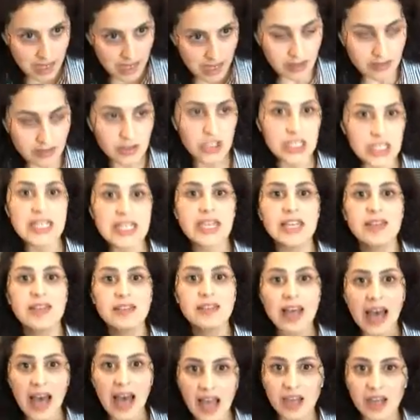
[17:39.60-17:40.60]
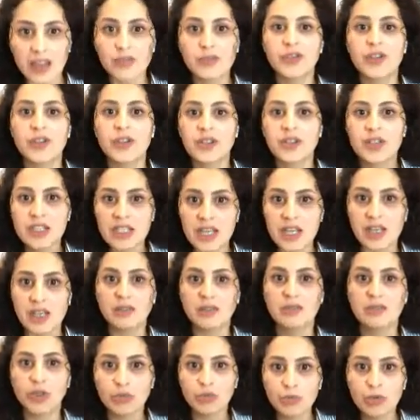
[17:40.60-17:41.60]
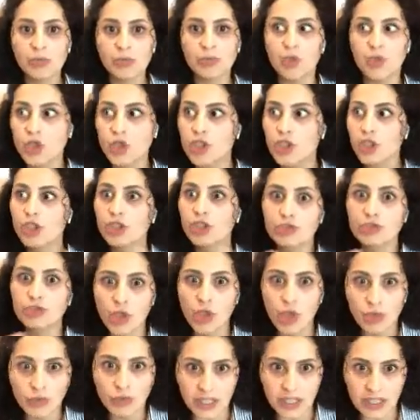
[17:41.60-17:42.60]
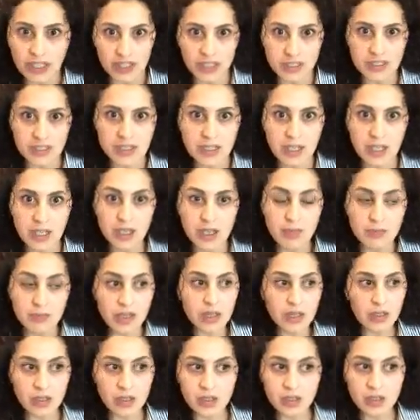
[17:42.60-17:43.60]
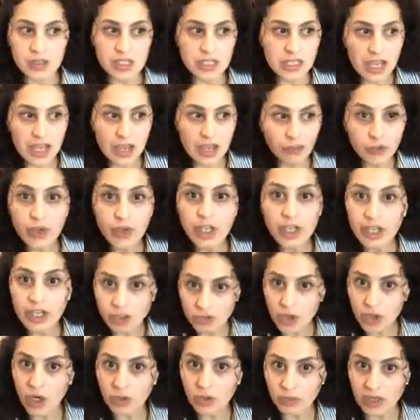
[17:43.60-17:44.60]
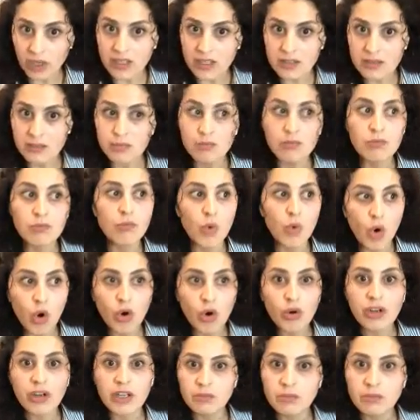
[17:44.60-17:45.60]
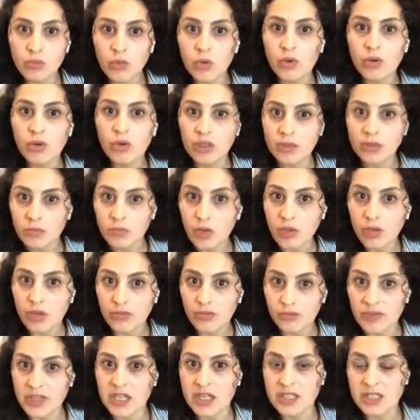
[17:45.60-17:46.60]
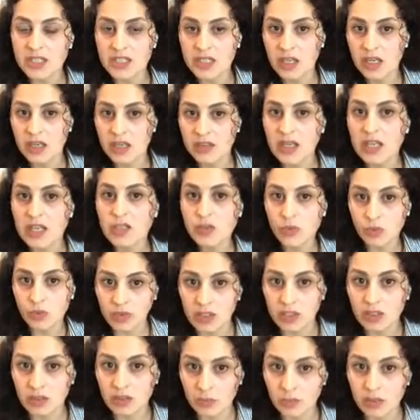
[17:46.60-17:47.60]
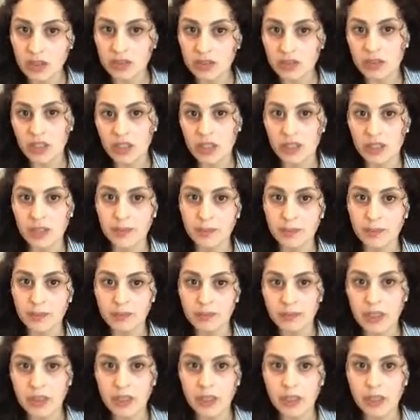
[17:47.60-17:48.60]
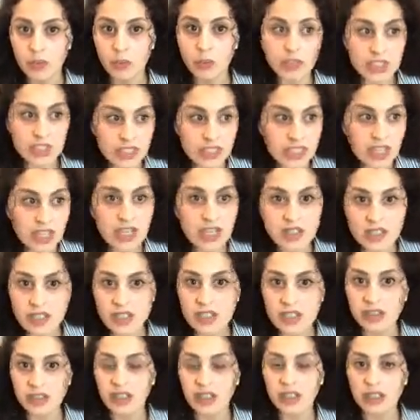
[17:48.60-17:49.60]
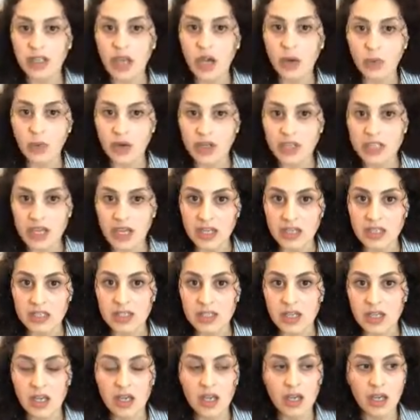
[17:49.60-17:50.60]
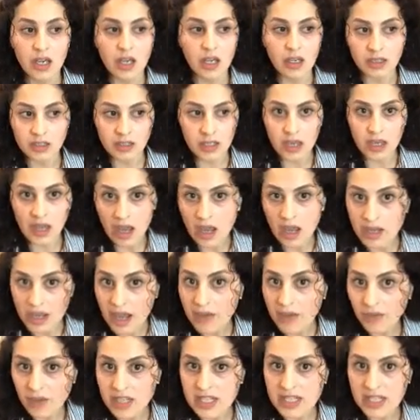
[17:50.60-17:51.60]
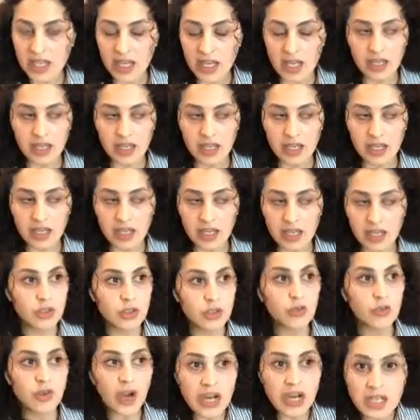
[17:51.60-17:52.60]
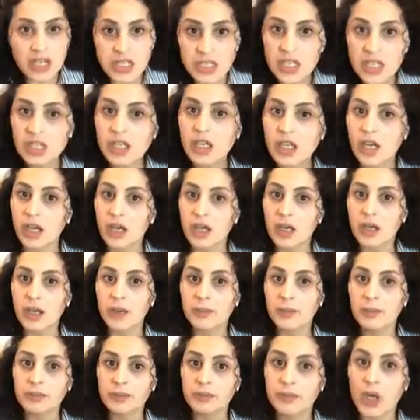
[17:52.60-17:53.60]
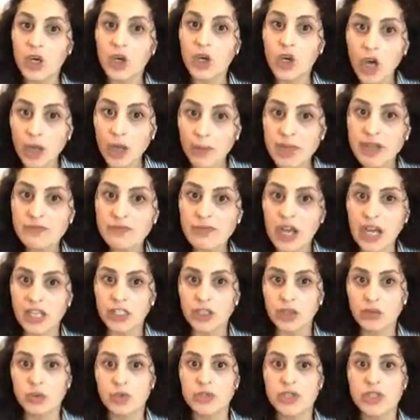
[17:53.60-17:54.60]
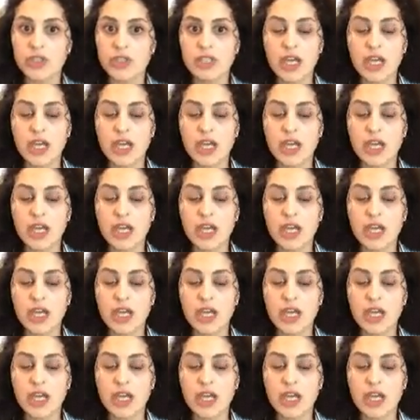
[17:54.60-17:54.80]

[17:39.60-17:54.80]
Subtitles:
see the elephant in the room, not ignoring it. Because if we ignore it, more and more and more of these things we'll see it in our days, every day. So finding a common values,